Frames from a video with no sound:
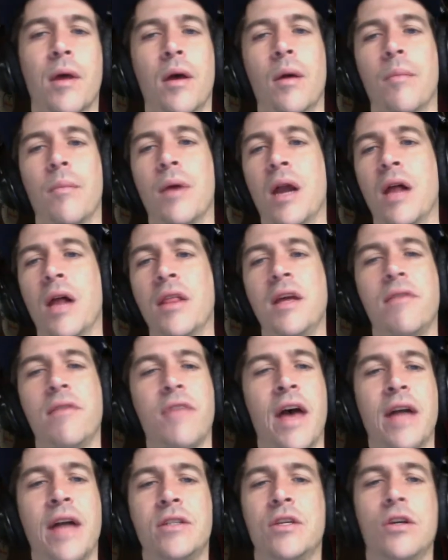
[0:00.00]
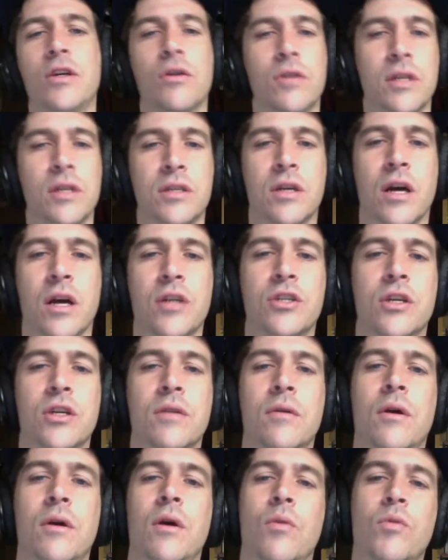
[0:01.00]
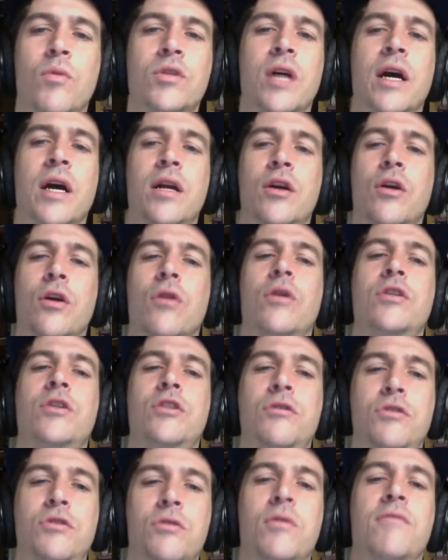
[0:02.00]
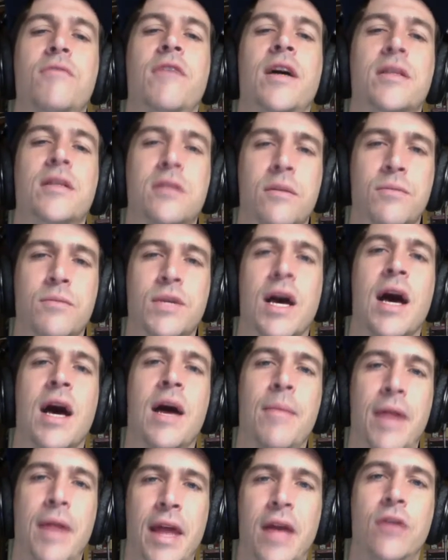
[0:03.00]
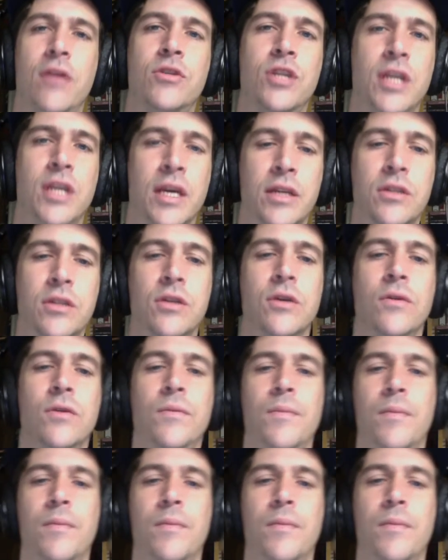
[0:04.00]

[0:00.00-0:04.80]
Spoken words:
but I'll leave that to your discussion, which I encourage you to invest some time and energy into.